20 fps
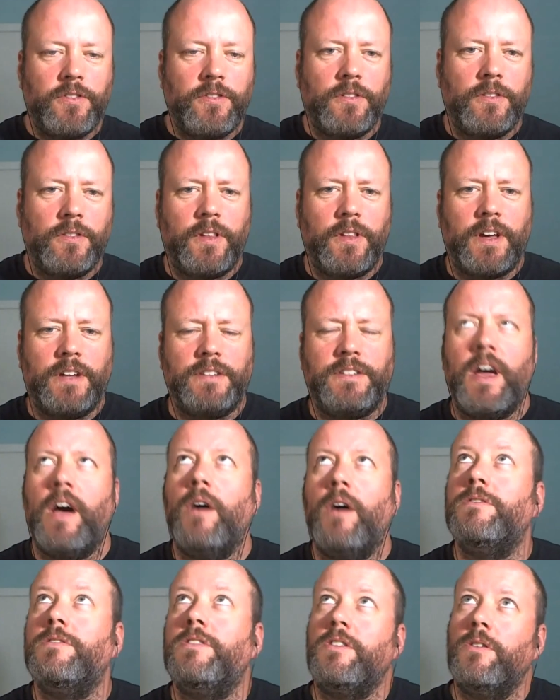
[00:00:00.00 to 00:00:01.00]
also like a
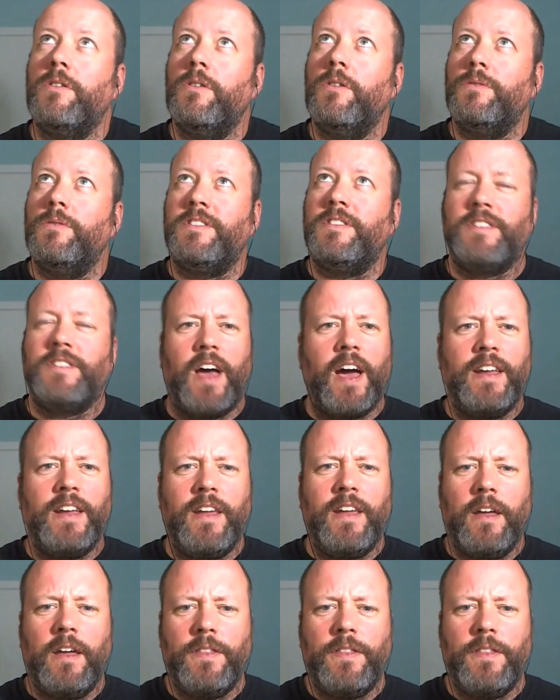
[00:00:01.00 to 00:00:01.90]
Tau Zero society.